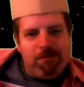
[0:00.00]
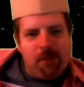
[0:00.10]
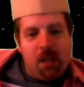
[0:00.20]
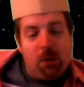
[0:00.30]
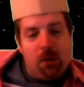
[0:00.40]

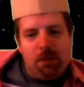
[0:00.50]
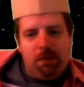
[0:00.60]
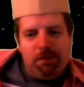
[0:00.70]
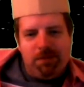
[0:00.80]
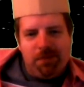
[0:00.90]
Anyway,
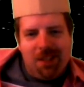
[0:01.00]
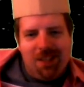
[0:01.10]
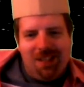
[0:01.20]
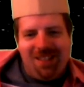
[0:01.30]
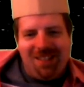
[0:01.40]

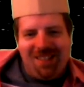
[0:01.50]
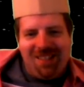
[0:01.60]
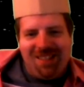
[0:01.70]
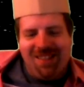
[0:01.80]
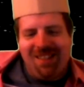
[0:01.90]

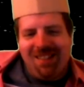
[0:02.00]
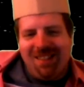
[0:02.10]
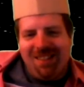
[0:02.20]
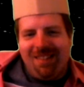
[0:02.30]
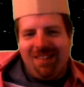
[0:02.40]

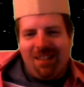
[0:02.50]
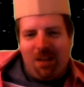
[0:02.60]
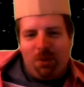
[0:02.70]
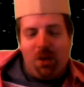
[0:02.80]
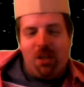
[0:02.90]

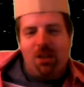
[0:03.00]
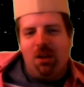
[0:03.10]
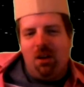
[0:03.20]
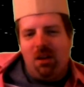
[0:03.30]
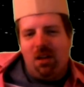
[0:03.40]
I ranted
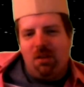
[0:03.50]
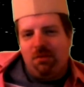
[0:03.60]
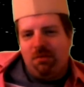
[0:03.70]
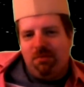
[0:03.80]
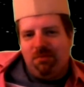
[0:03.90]
long
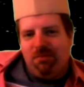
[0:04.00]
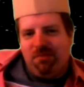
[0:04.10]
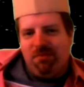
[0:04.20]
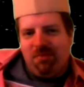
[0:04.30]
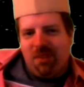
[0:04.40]
enough.
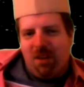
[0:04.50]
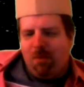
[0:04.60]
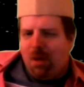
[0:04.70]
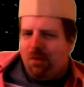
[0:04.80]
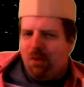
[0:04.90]
I've
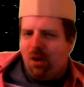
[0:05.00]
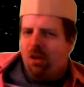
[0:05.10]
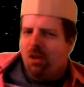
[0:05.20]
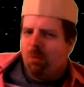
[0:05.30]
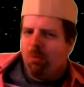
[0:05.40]
made
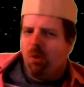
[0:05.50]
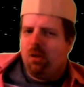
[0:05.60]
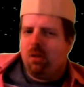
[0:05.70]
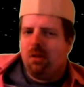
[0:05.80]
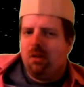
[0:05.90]
very little
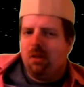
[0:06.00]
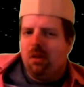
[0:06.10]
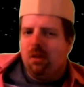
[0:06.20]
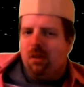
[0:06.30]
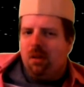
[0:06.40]
point.
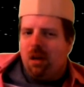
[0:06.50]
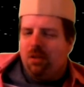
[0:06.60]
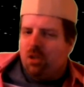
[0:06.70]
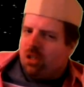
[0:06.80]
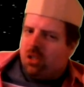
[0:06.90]

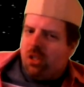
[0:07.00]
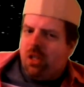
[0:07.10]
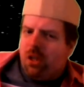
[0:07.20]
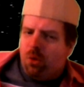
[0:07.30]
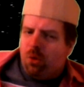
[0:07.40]
I've
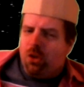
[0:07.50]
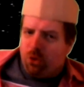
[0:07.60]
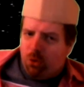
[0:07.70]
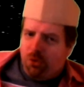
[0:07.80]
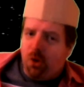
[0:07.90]
succeeded only
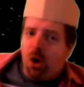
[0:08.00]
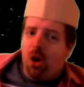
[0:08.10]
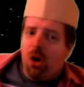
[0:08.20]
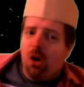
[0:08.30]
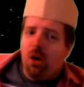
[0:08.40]
so
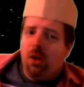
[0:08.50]
far.